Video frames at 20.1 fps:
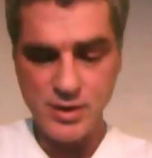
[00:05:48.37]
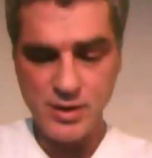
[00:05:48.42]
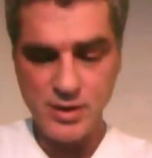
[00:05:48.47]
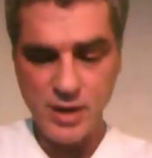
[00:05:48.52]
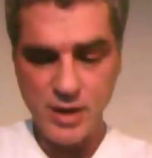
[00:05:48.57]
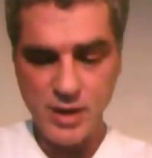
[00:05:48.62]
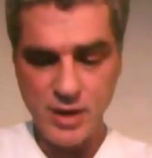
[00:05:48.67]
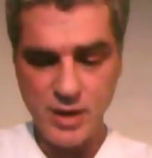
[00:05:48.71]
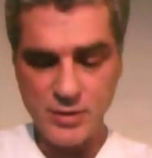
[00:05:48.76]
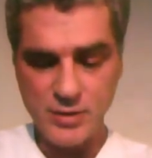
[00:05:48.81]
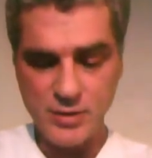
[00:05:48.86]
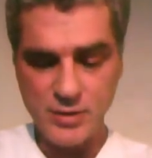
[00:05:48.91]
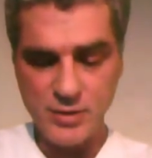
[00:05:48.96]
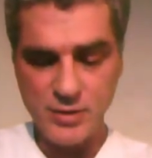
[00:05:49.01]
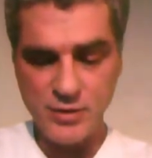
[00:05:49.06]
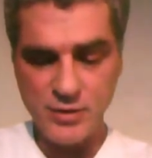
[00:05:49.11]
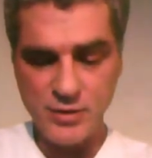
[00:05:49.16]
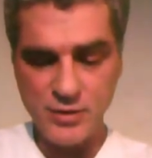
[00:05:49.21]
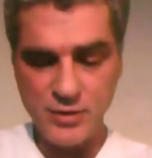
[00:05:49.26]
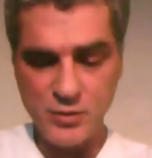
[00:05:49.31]
I believe
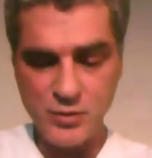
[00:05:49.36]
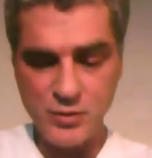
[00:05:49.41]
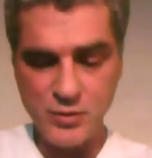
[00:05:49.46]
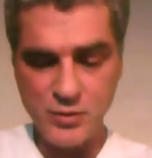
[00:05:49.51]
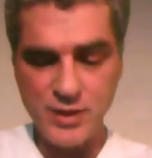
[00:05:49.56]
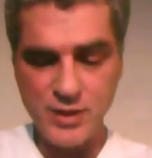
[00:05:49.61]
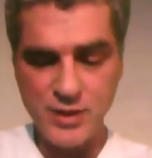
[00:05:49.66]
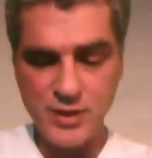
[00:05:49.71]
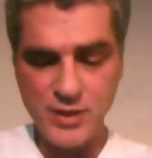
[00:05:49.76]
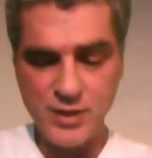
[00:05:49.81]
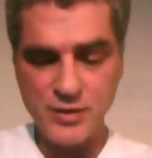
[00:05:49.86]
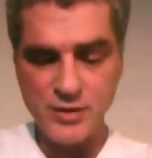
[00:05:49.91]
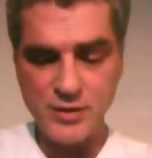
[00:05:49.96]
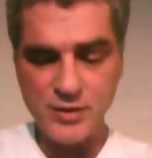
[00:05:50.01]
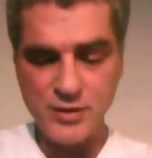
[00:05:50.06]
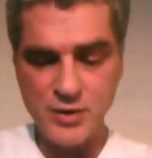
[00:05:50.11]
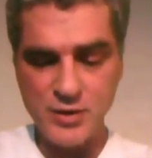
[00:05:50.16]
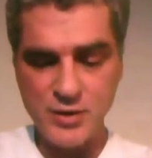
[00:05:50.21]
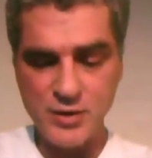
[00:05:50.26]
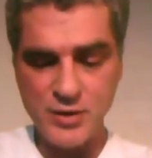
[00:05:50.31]
this will greatly
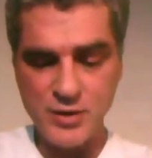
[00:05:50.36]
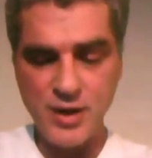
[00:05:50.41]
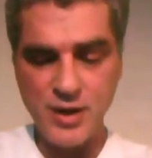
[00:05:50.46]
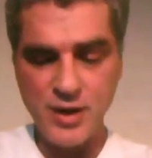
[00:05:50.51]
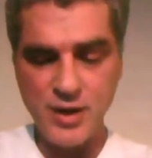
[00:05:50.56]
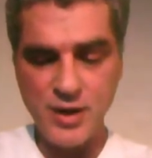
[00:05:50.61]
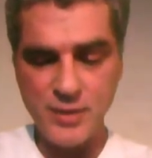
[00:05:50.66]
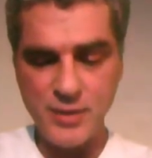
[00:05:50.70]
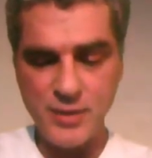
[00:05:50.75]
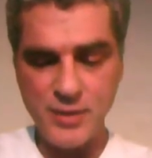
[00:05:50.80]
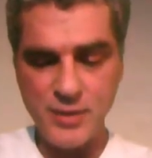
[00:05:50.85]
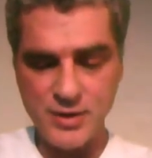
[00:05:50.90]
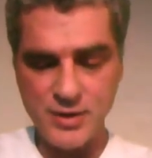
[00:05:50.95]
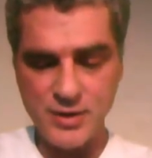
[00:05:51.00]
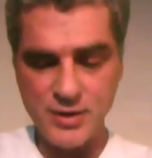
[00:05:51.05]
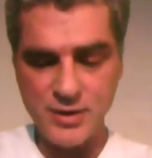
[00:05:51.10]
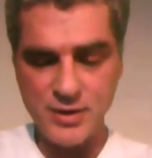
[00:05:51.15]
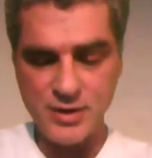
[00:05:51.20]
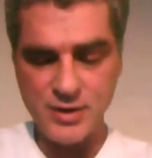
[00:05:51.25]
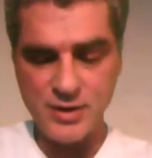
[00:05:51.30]
increase our
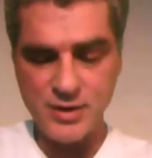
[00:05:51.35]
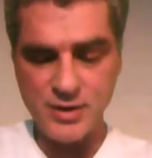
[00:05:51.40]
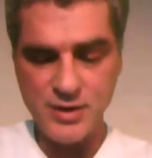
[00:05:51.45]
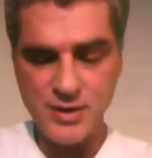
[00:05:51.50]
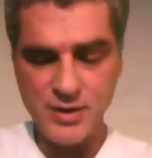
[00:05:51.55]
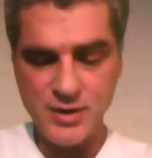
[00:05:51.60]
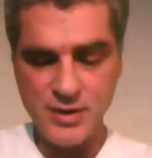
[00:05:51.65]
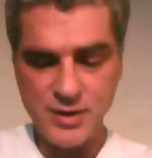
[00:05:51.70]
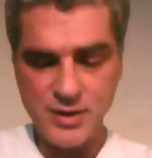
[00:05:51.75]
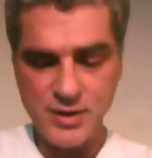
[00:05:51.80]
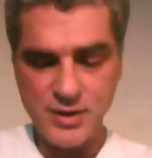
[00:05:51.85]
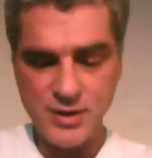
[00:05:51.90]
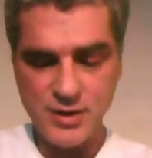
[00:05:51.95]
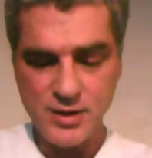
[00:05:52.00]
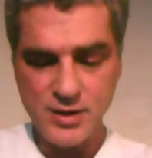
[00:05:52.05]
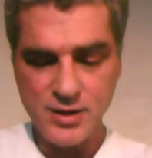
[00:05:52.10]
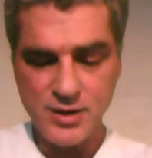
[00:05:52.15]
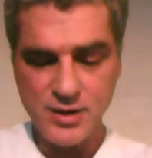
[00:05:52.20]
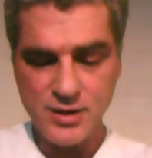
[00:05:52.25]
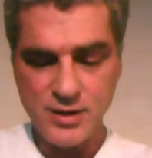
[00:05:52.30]
happiness.
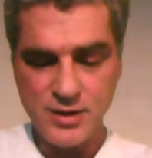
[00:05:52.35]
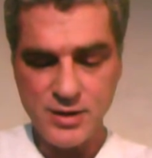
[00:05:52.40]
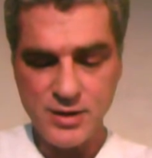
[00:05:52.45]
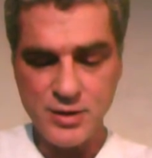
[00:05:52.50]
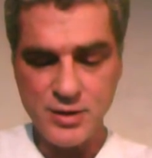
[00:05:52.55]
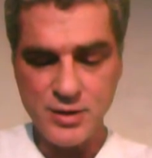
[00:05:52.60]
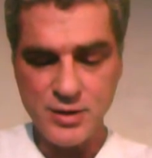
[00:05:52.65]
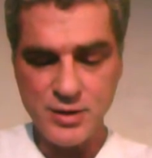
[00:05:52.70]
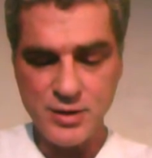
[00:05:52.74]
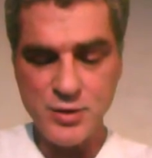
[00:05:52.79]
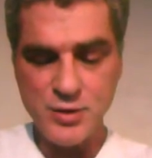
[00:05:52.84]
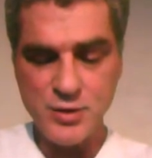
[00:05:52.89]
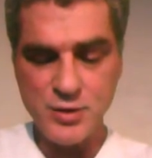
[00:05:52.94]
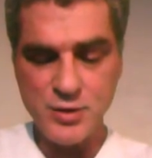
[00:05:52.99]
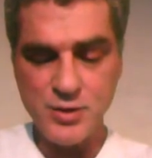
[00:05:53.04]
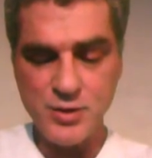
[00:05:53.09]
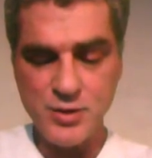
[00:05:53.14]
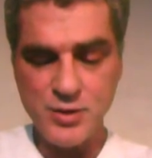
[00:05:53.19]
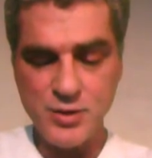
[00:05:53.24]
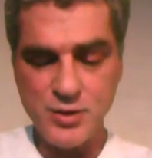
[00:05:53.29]
This new
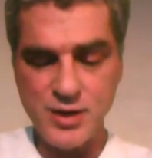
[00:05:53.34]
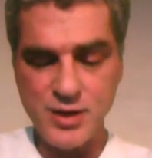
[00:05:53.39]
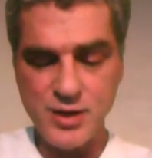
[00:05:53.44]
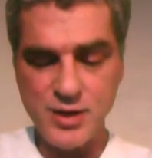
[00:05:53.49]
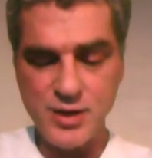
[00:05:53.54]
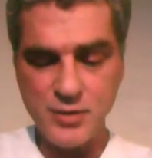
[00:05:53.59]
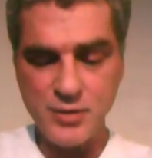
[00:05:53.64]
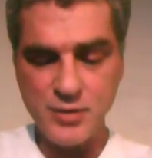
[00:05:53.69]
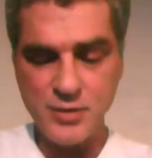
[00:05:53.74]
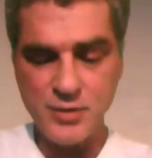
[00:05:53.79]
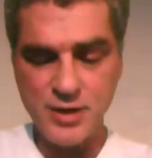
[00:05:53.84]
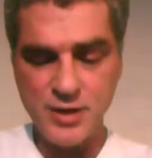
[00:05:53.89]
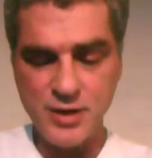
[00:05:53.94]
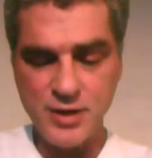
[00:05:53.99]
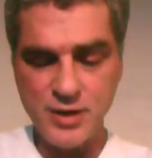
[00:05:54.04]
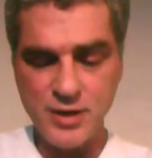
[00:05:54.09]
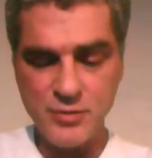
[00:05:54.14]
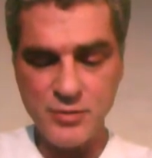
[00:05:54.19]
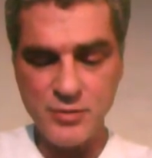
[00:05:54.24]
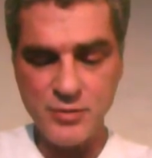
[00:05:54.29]
separate
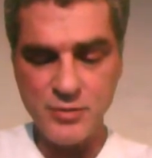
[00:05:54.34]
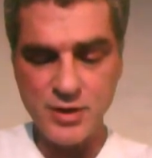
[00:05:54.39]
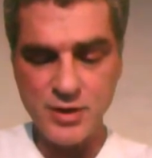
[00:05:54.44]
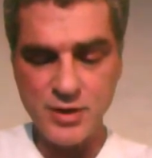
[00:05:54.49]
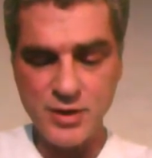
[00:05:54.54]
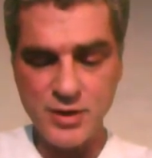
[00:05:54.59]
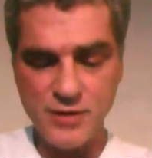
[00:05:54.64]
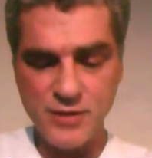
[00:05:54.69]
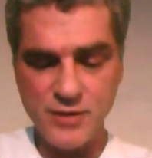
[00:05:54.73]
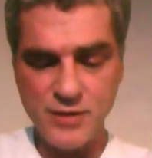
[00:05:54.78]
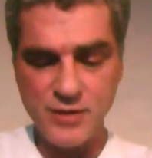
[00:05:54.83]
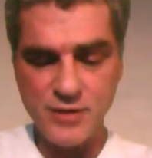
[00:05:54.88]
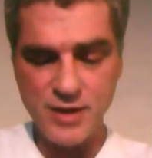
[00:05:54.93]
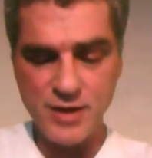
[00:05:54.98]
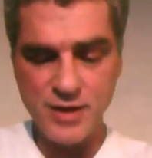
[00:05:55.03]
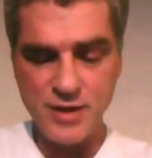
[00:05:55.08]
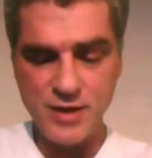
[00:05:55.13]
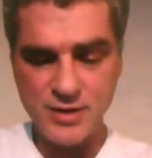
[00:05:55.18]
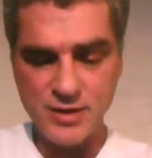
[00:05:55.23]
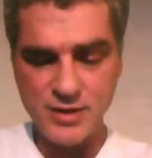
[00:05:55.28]
government is
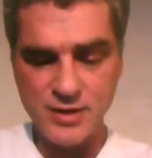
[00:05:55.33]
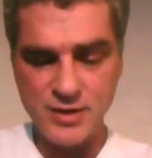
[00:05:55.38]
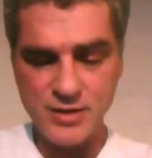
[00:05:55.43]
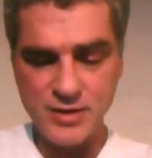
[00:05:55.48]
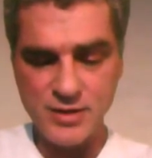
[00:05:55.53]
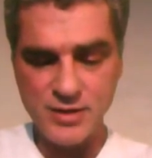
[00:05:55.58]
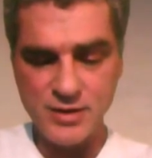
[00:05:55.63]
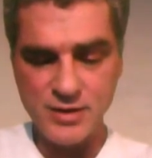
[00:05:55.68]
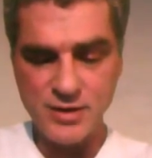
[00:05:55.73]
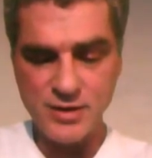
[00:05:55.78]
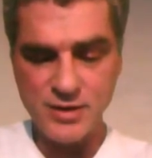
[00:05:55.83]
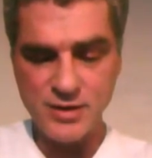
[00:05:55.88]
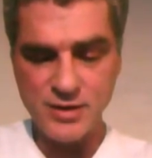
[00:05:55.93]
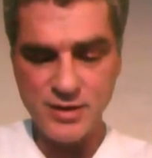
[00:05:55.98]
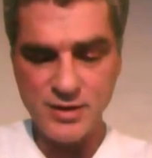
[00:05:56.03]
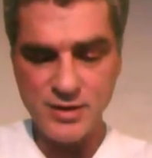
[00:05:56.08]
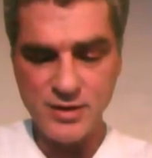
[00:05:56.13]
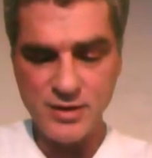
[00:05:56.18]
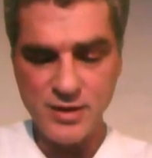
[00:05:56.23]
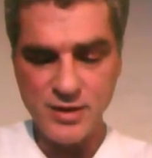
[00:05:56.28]
voluntary
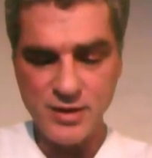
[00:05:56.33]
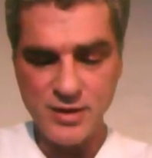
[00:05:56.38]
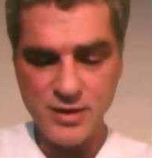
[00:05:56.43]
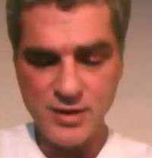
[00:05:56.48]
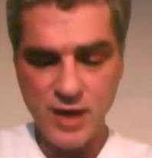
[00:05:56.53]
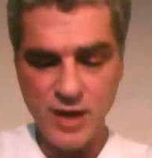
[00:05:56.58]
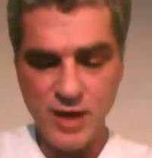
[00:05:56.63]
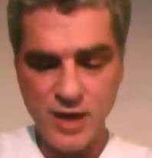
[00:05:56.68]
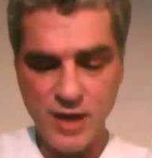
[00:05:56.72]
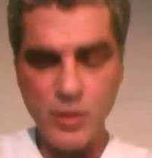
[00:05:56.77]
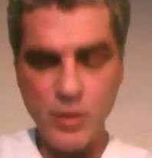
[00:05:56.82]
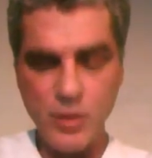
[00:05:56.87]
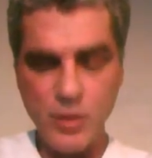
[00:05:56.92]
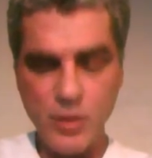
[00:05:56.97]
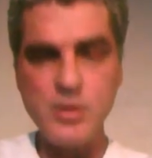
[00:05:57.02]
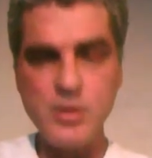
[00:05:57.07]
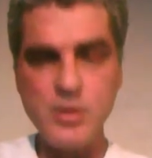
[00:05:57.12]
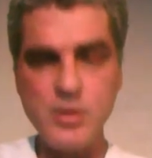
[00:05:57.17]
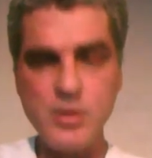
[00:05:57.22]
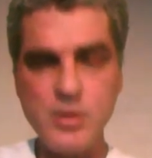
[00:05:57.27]
and
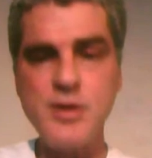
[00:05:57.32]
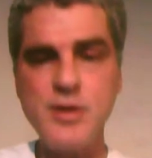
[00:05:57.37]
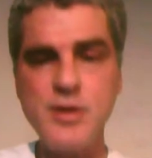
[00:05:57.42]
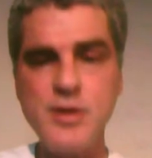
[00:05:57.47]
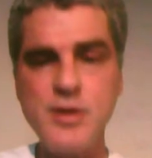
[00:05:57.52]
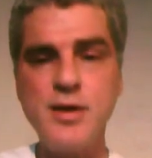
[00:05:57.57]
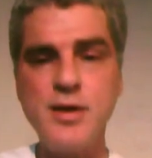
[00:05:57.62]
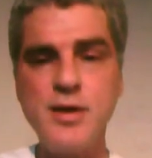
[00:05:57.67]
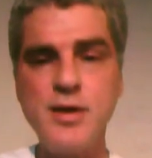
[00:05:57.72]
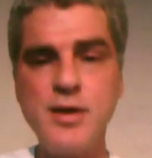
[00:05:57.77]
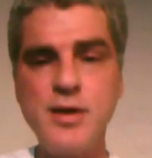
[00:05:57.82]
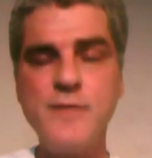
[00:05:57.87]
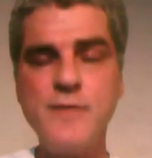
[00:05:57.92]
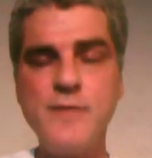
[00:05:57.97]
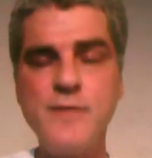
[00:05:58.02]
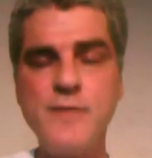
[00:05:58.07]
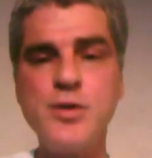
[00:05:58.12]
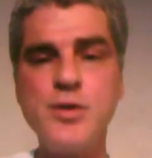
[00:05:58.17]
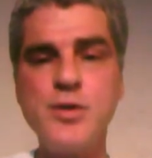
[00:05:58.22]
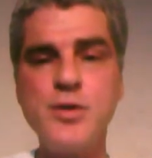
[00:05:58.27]
only for
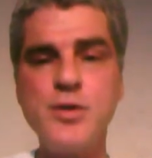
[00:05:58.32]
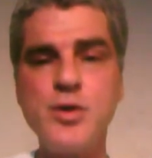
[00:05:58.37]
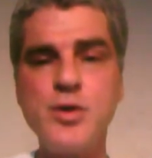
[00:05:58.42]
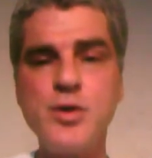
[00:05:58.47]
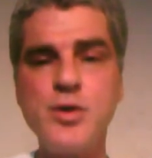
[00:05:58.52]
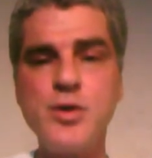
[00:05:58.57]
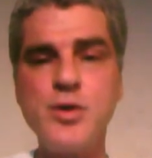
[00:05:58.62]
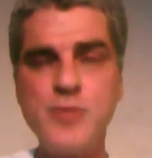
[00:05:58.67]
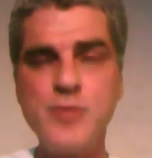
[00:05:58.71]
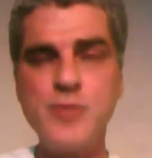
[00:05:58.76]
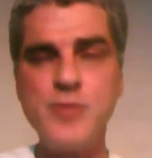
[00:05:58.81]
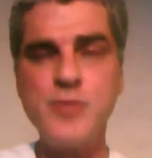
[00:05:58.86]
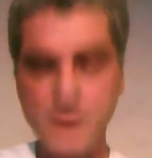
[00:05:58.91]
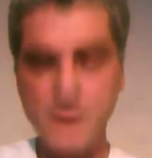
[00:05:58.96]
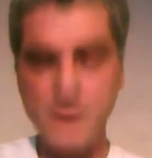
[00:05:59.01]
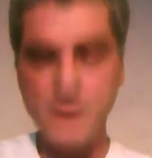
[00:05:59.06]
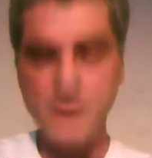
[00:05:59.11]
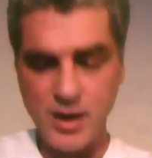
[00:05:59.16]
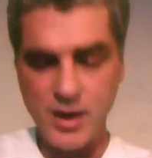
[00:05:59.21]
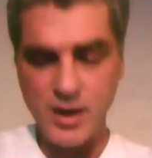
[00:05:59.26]
the children of
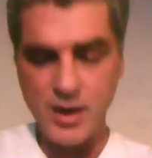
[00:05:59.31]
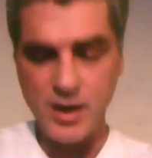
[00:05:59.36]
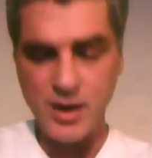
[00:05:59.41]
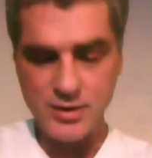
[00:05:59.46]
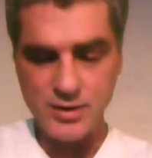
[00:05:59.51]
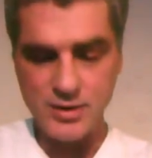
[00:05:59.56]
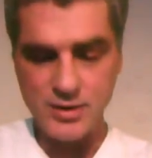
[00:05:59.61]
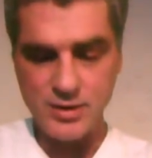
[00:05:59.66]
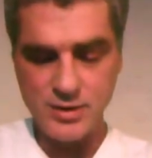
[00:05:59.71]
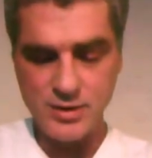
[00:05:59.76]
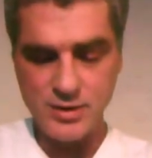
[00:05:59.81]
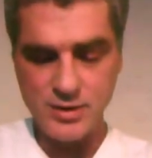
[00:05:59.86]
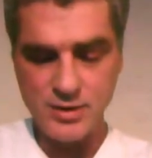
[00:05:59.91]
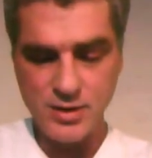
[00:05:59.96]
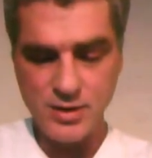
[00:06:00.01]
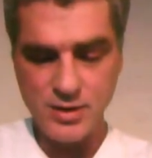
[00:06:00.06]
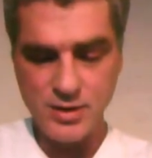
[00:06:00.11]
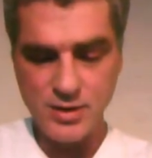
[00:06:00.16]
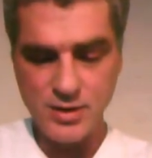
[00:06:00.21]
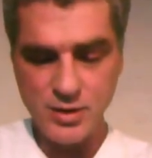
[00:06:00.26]
God.
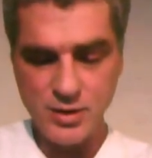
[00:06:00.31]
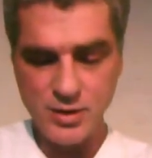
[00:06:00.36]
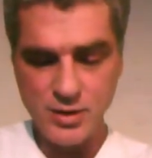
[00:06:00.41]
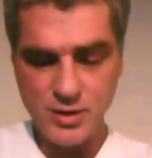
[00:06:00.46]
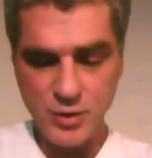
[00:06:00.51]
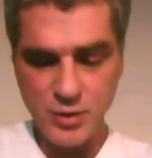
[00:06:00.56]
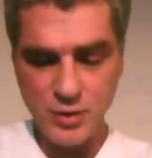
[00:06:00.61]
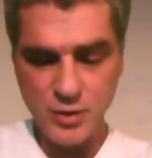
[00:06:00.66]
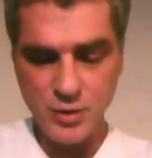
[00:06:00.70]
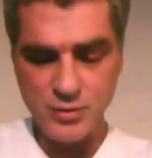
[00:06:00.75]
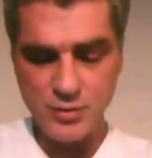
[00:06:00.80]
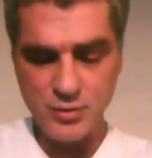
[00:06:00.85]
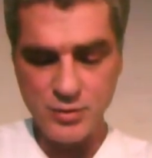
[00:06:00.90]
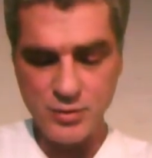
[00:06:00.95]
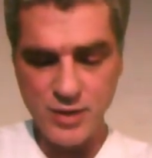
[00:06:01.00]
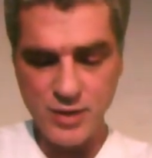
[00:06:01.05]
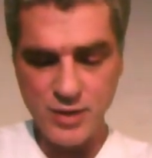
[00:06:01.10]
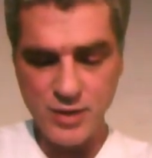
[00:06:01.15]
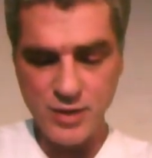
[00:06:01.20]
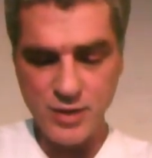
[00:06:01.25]
Those who do
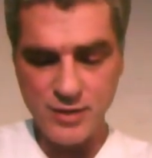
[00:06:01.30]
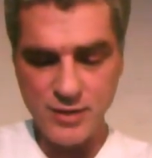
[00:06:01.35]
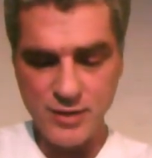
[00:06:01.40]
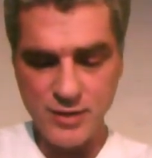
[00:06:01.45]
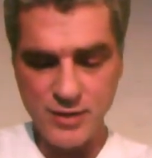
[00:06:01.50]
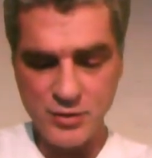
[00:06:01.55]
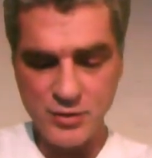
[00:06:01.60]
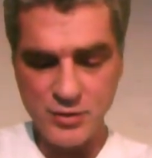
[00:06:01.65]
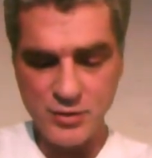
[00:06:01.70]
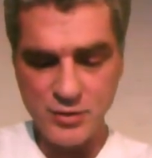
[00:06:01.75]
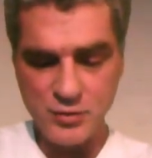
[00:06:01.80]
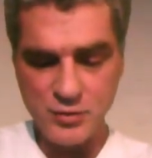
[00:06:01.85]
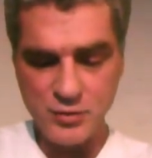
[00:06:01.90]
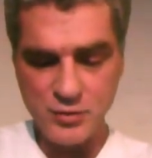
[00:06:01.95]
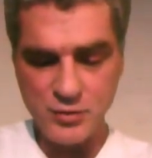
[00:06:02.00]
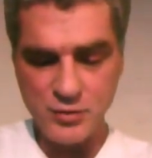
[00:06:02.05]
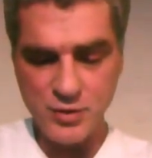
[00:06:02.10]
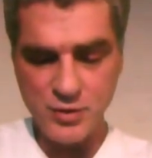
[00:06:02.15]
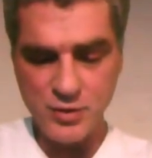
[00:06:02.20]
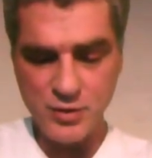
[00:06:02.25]
not love the
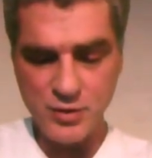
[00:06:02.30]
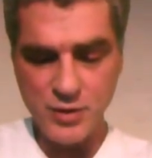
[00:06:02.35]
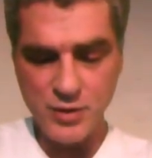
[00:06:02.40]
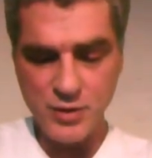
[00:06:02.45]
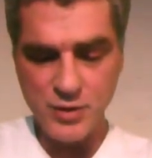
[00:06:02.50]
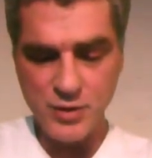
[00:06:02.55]
truth that we